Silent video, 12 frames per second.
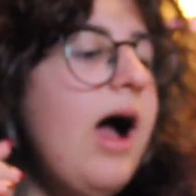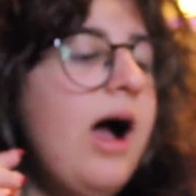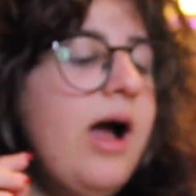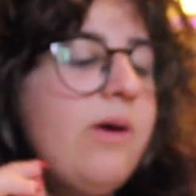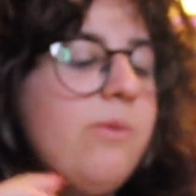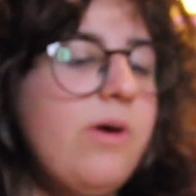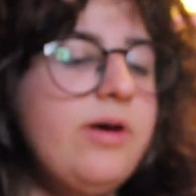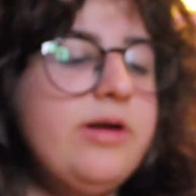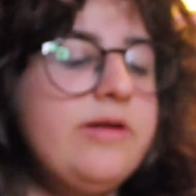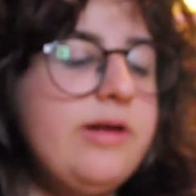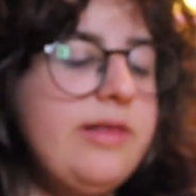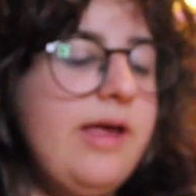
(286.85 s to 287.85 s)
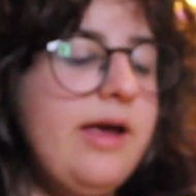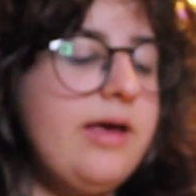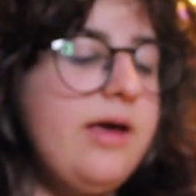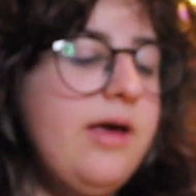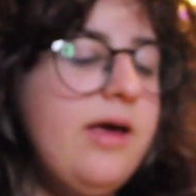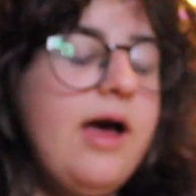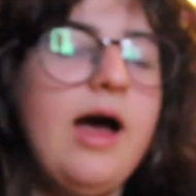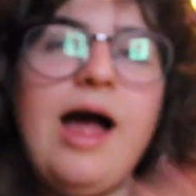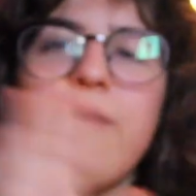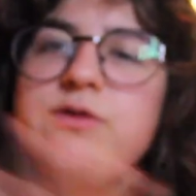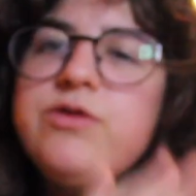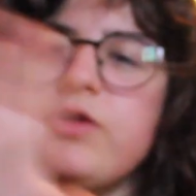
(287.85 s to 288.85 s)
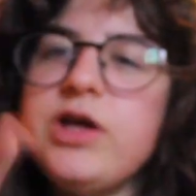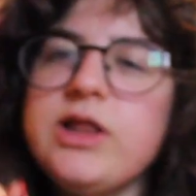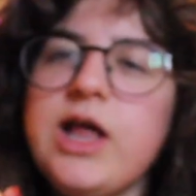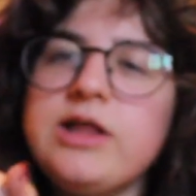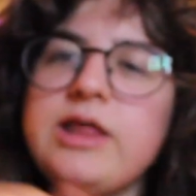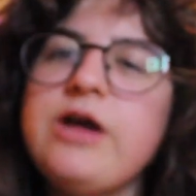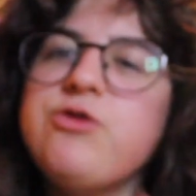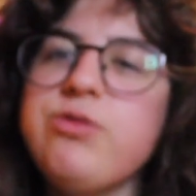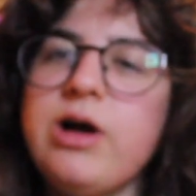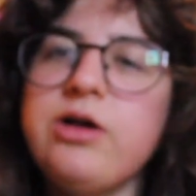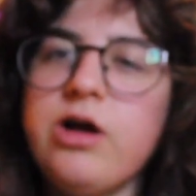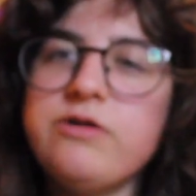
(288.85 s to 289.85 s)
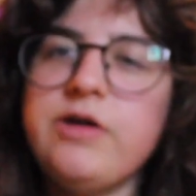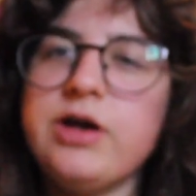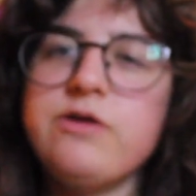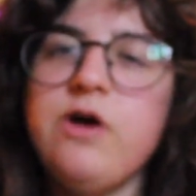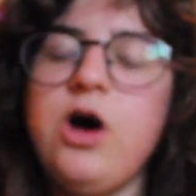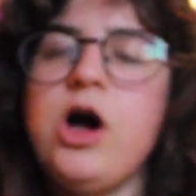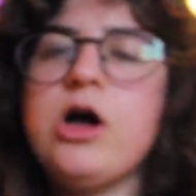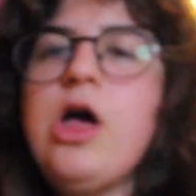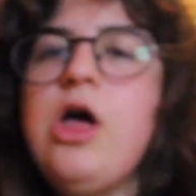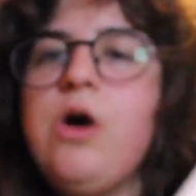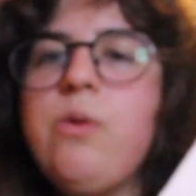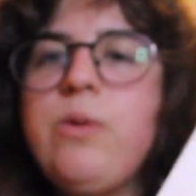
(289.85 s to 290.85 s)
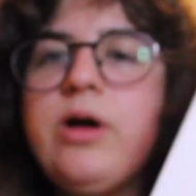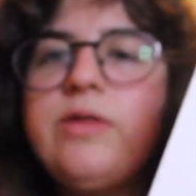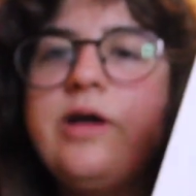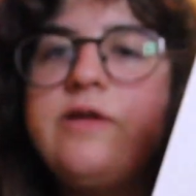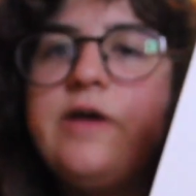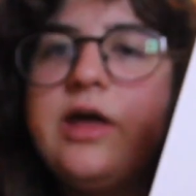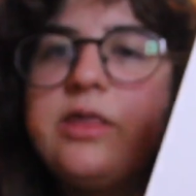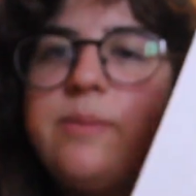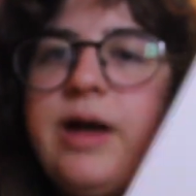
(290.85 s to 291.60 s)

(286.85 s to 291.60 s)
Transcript: I wanted to like, have you seen like that trend on TikTok where they take the